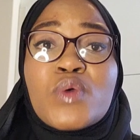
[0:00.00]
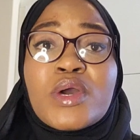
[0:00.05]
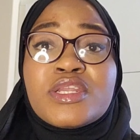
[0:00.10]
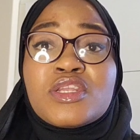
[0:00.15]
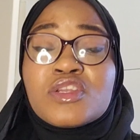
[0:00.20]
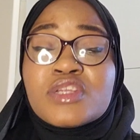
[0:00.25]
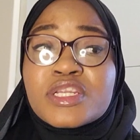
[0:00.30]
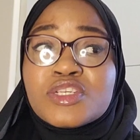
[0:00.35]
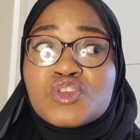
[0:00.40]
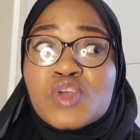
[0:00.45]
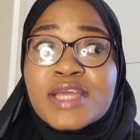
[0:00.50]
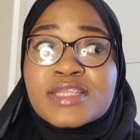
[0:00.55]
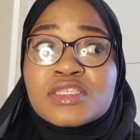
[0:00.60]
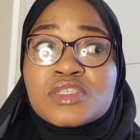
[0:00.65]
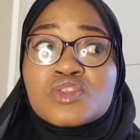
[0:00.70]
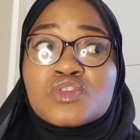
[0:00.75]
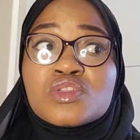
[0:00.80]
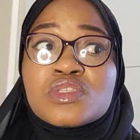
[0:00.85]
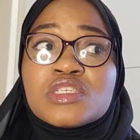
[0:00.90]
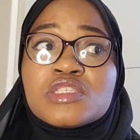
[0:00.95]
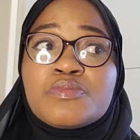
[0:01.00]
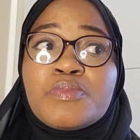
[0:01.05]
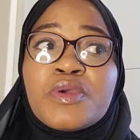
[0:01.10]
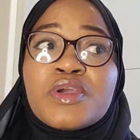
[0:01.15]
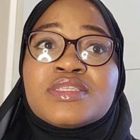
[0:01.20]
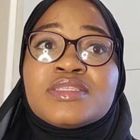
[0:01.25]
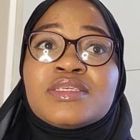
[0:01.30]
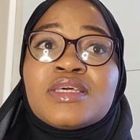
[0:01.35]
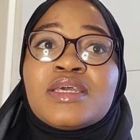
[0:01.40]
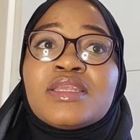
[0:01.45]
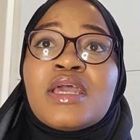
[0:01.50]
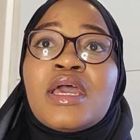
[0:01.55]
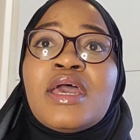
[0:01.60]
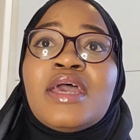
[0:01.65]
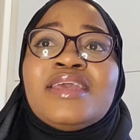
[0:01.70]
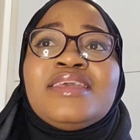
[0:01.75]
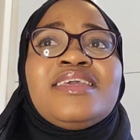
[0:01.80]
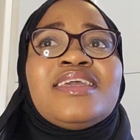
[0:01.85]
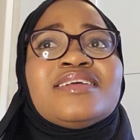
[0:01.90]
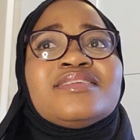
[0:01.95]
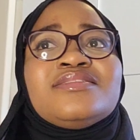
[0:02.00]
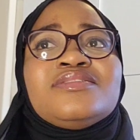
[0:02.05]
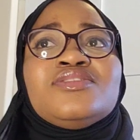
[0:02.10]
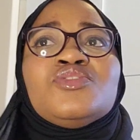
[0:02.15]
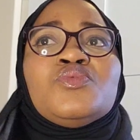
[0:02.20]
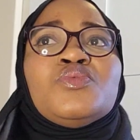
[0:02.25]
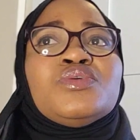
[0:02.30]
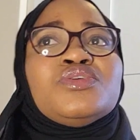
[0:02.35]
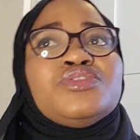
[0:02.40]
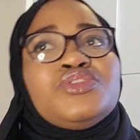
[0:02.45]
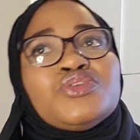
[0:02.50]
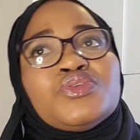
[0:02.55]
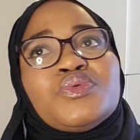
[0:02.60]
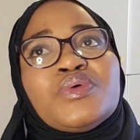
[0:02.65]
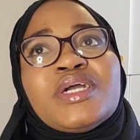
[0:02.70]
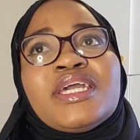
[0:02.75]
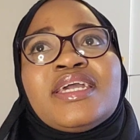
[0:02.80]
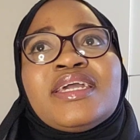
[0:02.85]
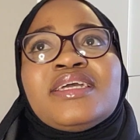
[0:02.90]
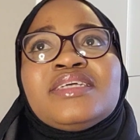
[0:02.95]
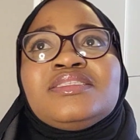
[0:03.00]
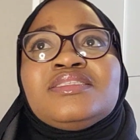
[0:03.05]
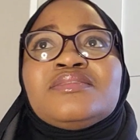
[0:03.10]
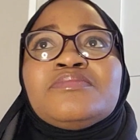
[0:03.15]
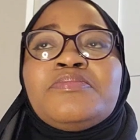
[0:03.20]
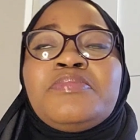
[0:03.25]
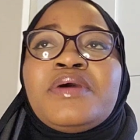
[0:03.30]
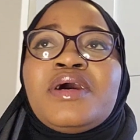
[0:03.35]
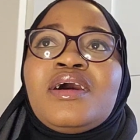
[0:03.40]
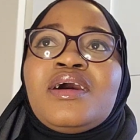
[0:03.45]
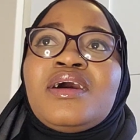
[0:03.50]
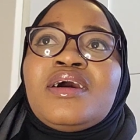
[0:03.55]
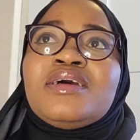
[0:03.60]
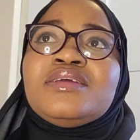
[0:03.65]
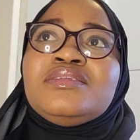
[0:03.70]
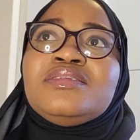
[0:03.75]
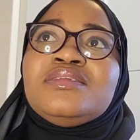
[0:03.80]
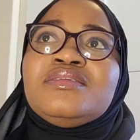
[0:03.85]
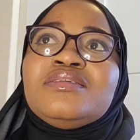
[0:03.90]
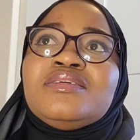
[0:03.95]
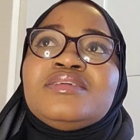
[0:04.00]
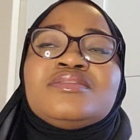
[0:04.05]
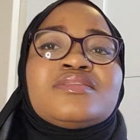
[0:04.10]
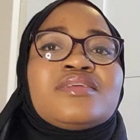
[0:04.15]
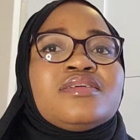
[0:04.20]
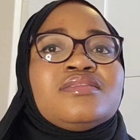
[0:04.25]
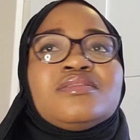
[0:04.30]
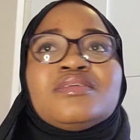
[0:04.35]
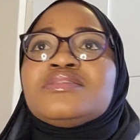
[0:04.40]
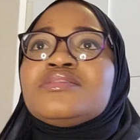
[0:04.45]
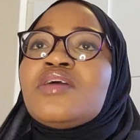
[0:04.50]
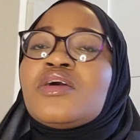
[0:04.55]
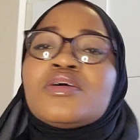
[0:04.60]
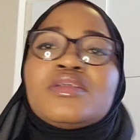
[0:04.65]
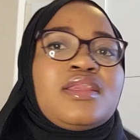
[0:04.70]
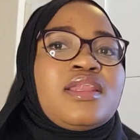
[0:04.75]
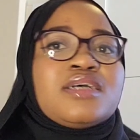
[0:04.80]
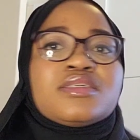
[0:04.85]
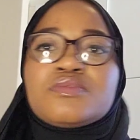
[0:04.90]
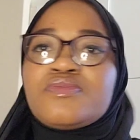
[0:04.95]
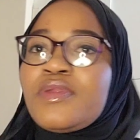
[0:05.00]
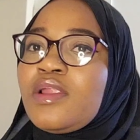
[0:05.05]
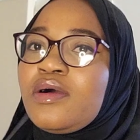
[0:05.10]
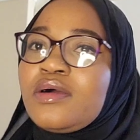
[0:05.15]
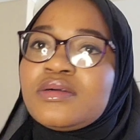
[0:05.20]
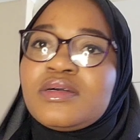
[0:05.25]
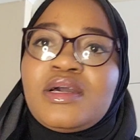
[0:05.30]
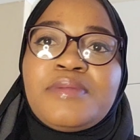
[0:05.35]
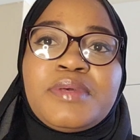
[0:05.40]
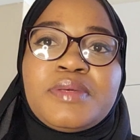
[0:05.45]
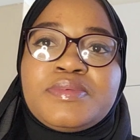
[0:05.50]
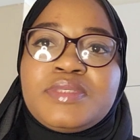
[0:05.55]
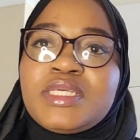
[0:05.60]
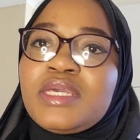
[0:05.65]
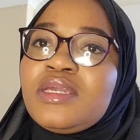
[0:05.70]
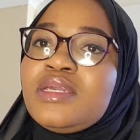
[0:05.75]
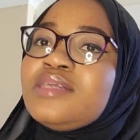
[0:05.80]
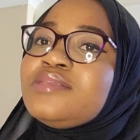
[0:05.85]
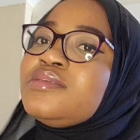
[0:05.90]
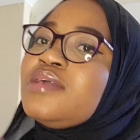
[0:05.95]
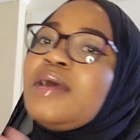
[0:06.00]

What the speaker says: you are not attracted to this person, yes, you will do it, but it's not gonna last for long, Habibty.